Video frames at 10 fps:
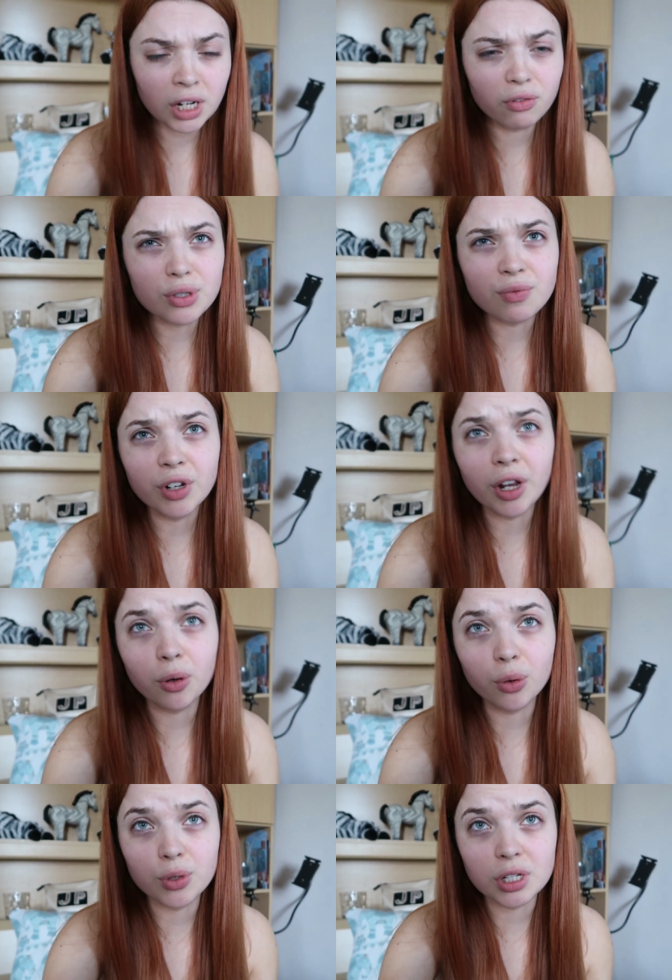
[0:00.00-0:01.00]
I've got some
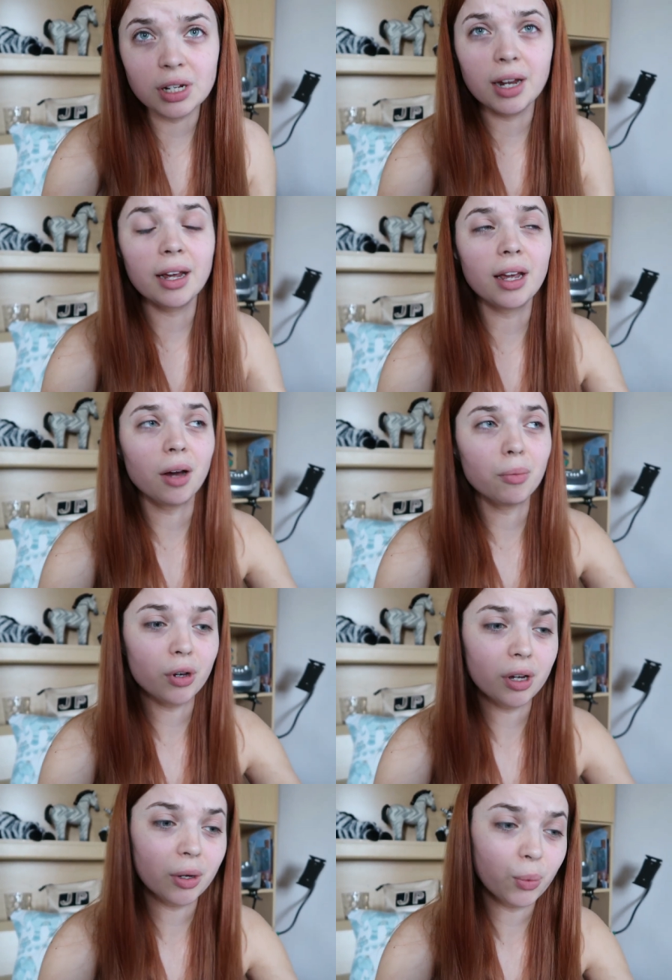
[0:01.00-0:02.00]
video calls today. I'm
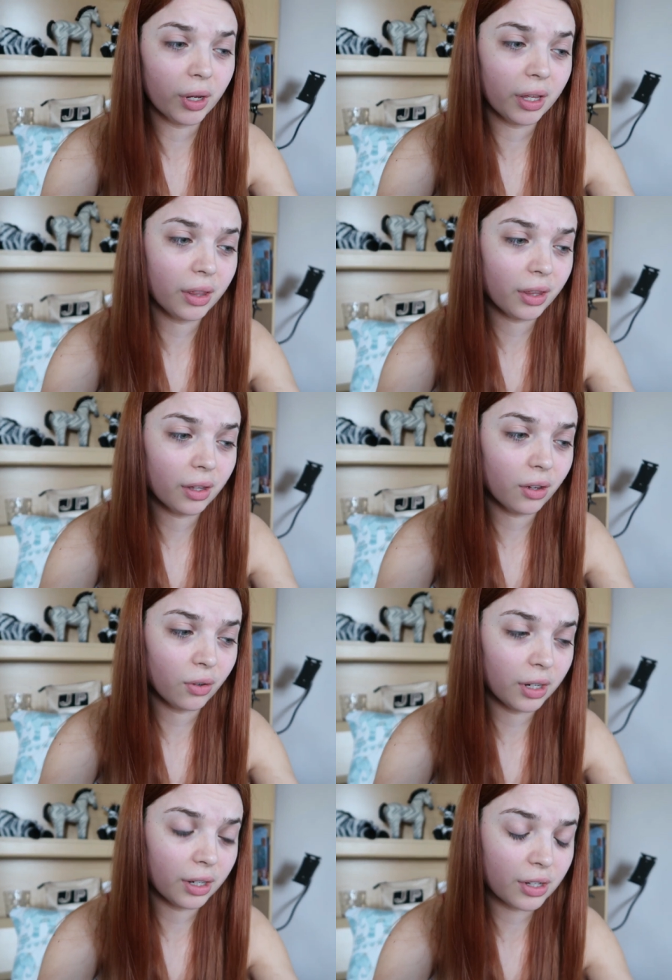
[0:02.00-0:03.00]
going
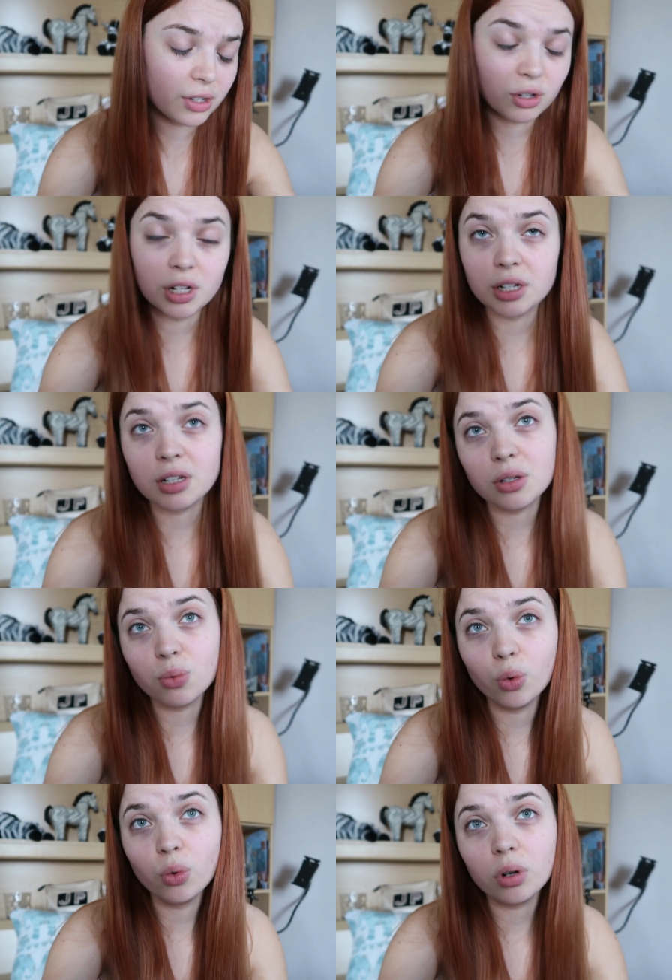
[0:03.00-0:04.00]
on a socially distanced
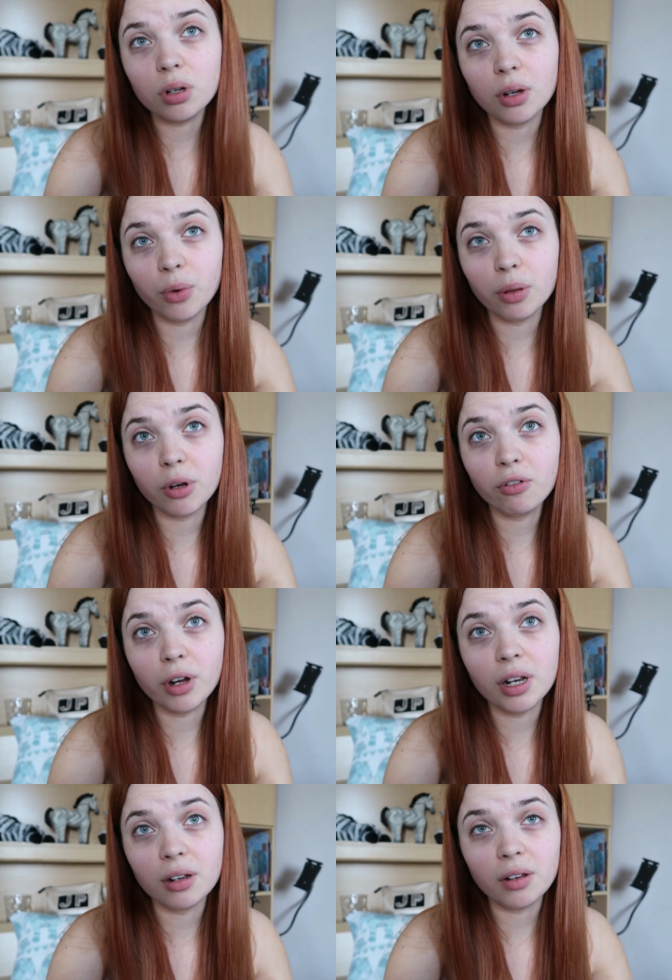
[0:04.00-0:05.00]
walk with my
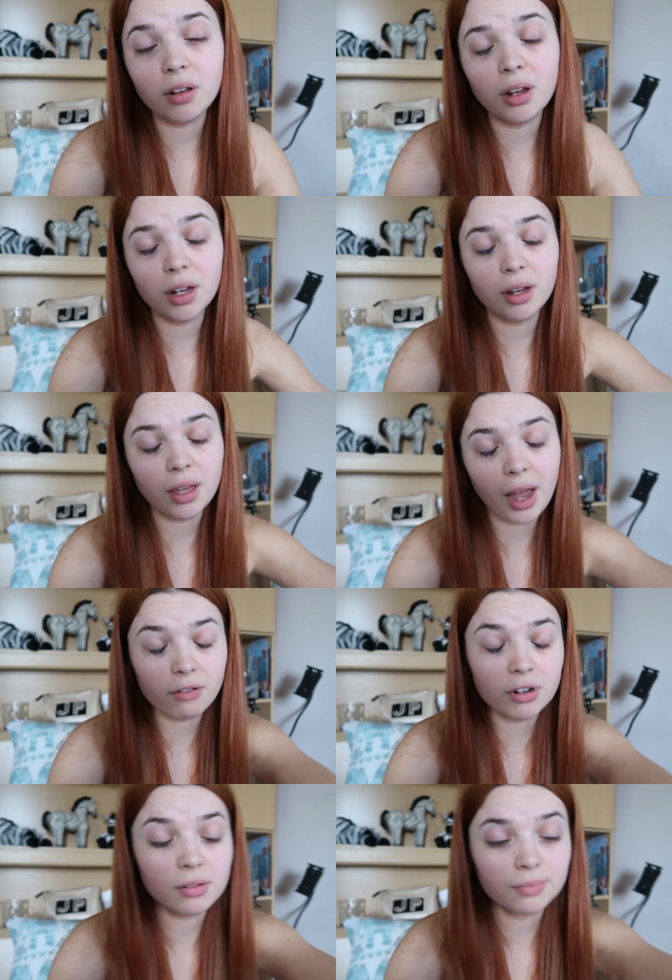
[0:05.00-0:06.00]
friend
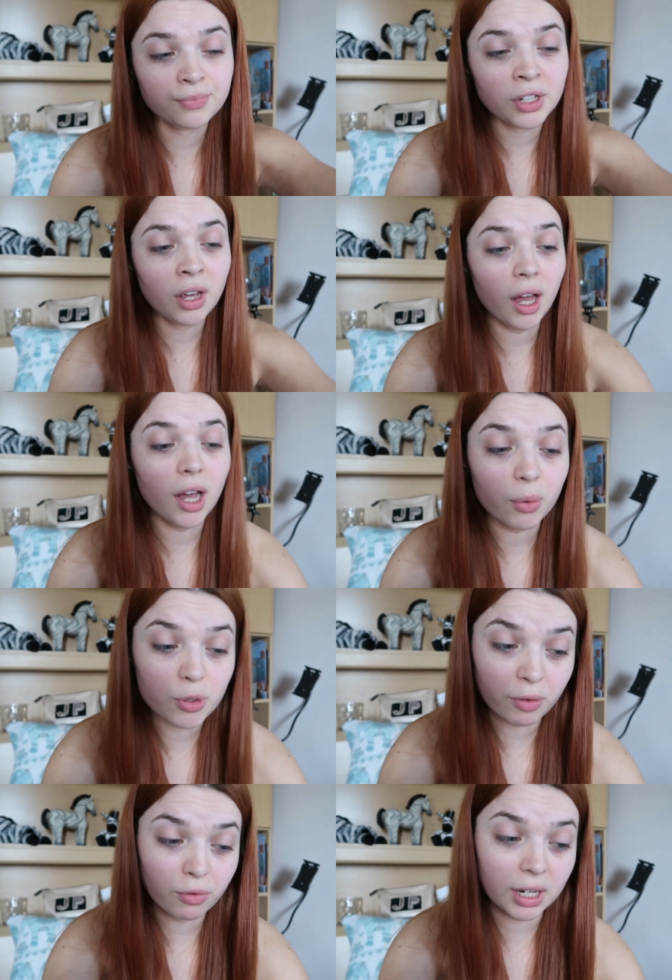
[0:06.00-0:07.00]
Karen,
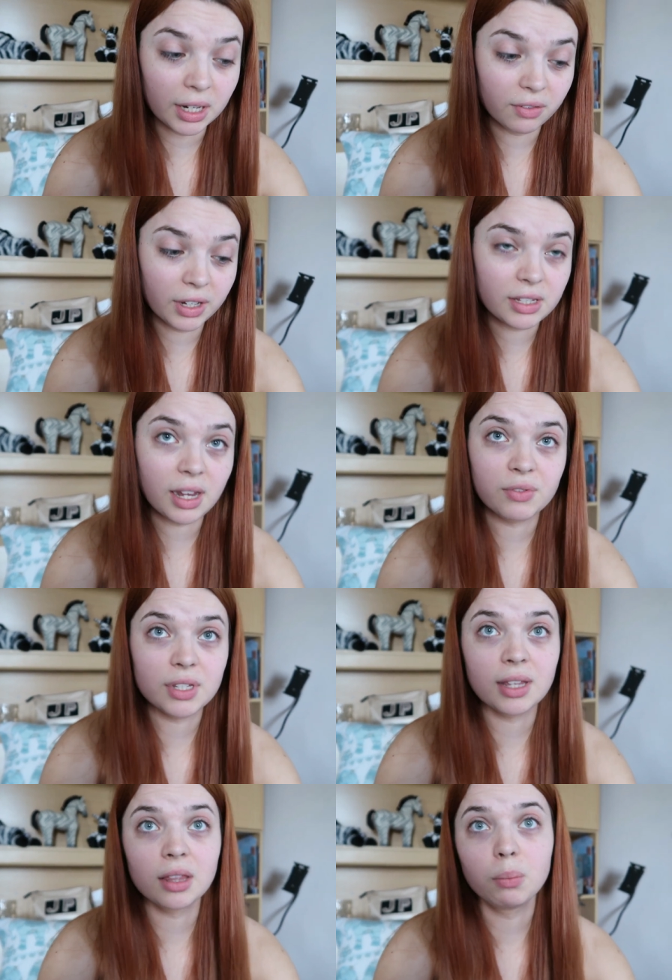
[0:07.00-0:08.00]
which would be really lovely because I haven't
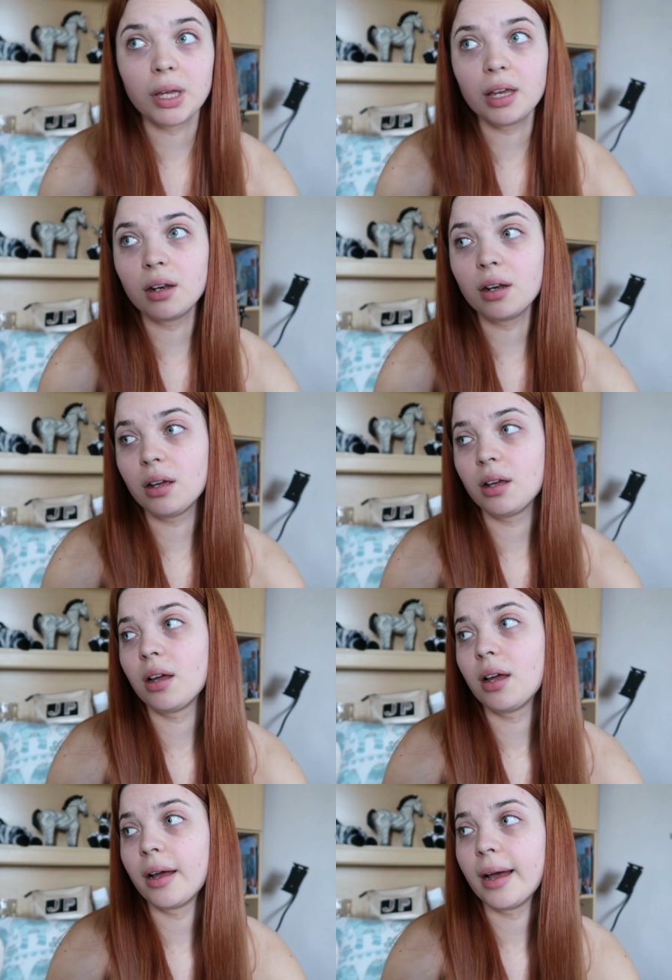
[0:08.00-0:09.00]
seen them in
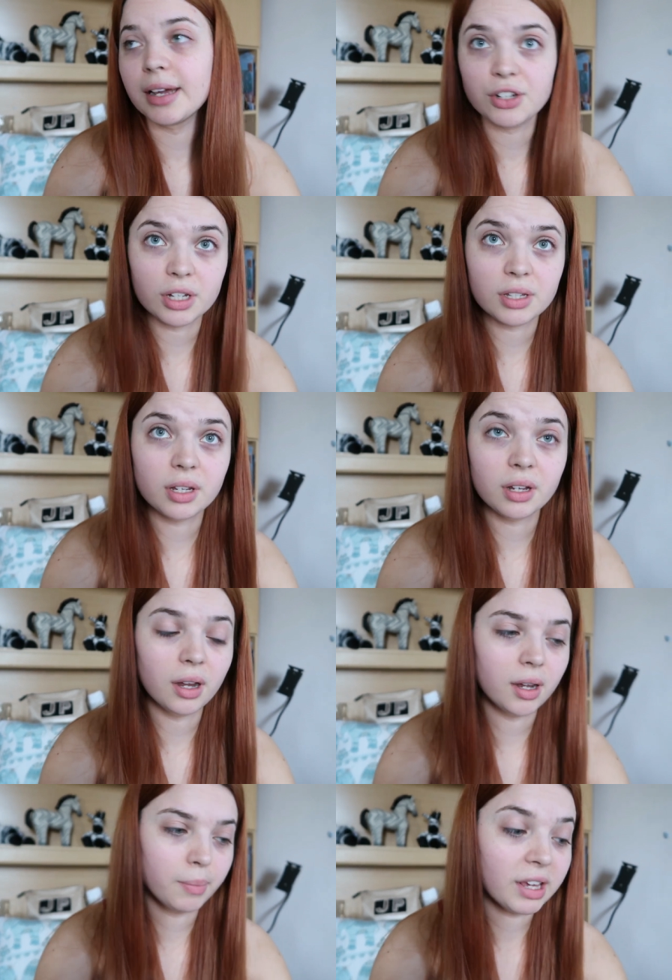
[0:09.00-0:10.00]
ages,
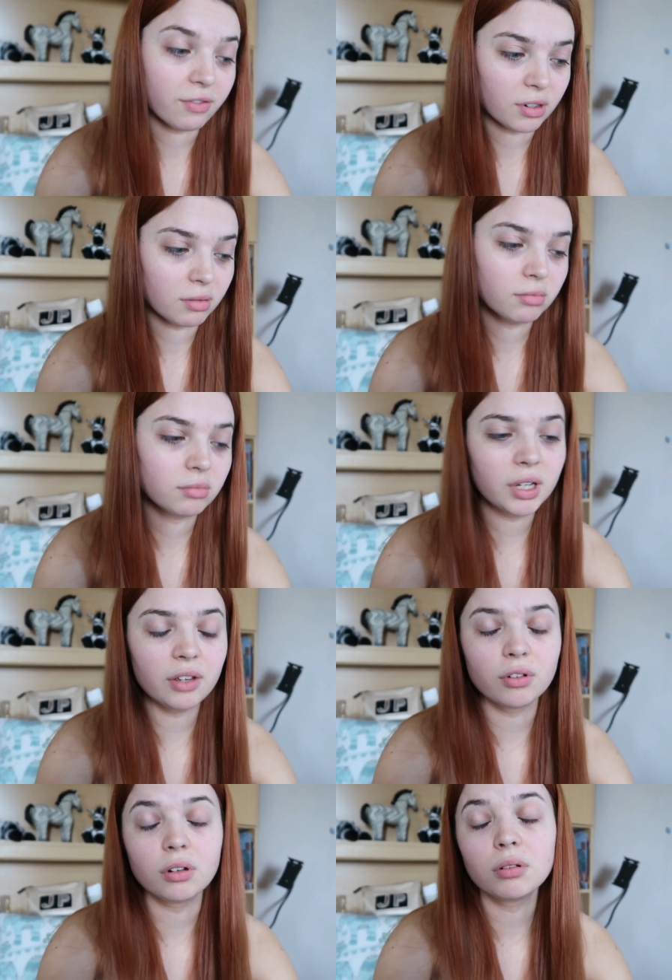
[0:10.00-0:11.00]
even
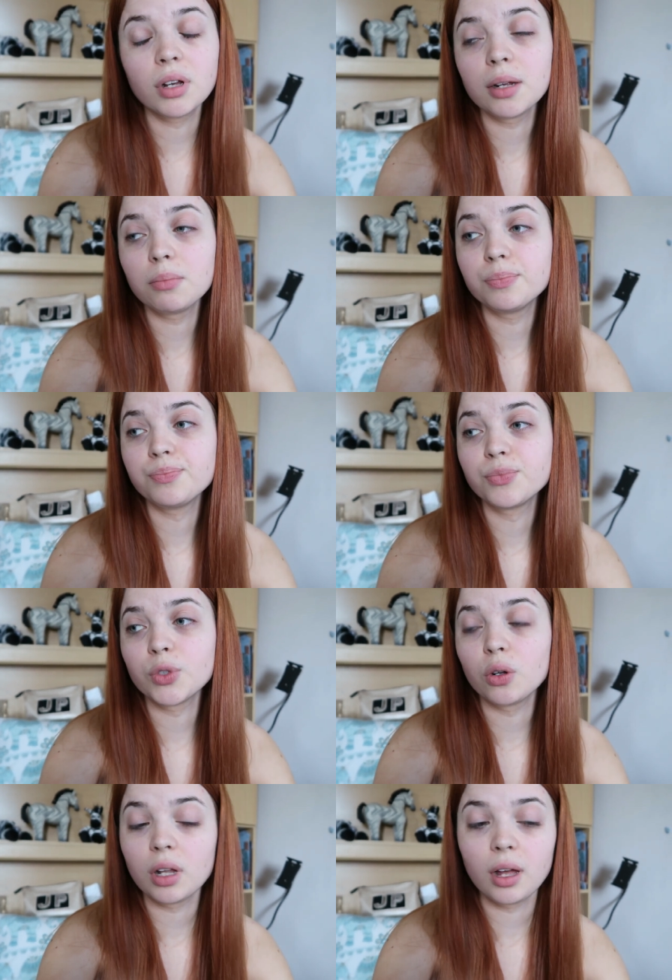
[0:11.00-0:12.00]

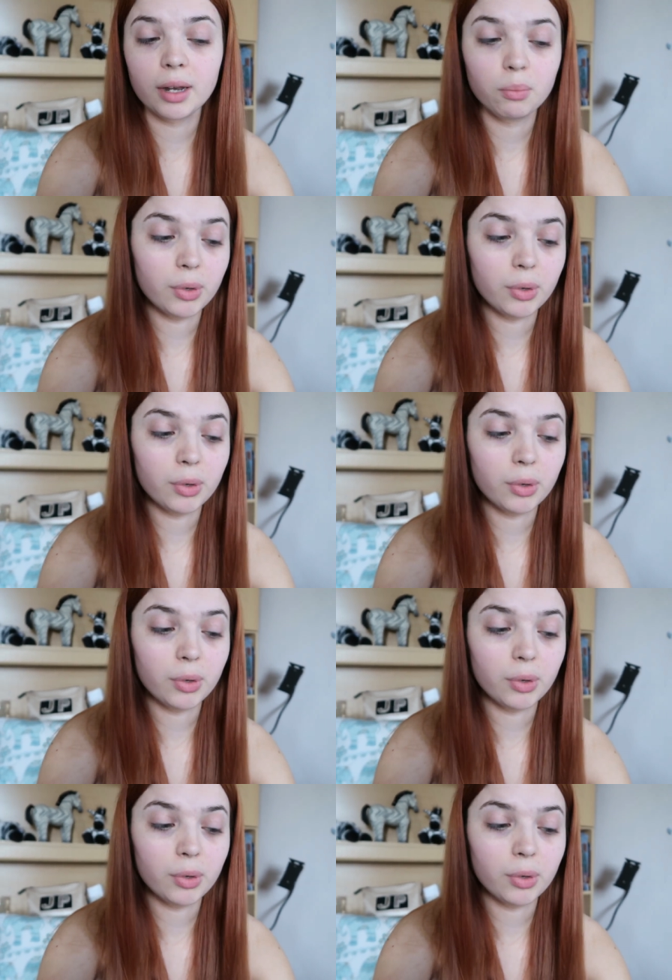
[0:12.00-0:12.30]
online.